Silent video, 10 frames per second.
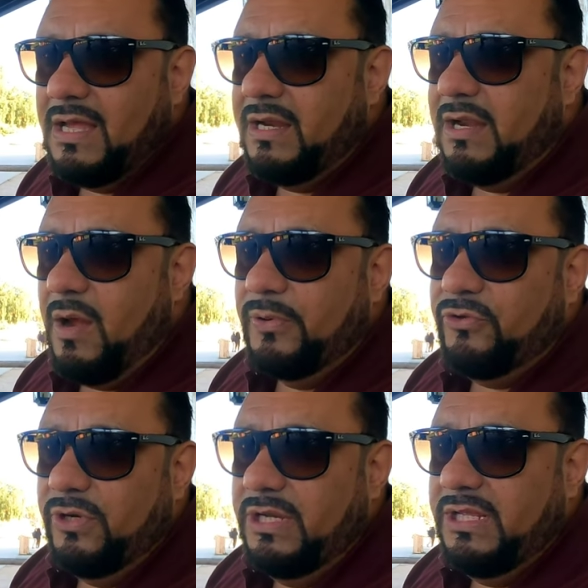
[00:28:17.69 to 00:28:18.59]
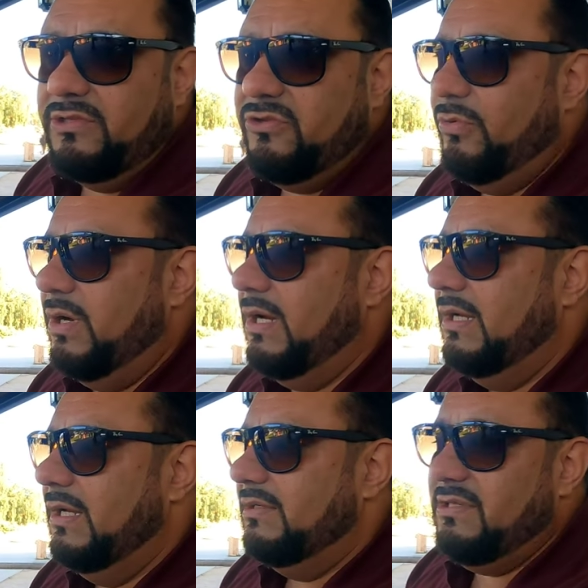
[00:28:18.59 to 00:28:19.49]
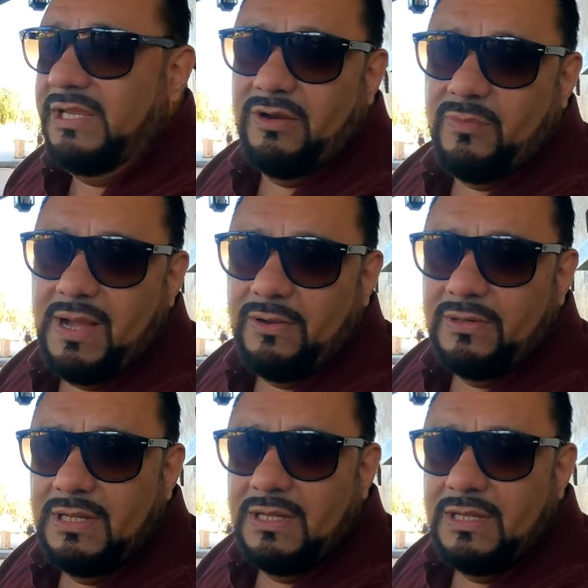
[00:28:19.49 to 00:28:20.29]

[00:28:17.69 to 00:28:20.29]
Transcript: got an opportunity to hear about.